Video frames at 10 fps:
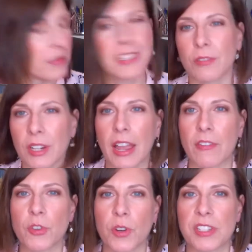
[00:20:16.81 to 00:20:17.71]
Didn't really have
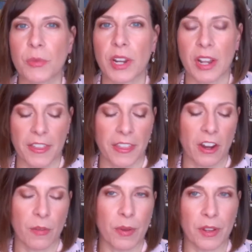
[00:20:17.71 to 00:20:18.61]
a choice in what I got
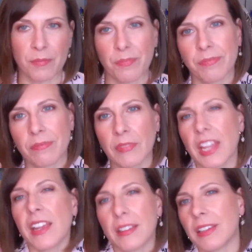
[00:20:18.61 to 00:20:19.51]
there, but
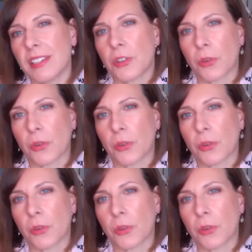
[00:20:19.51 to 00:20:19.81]
it's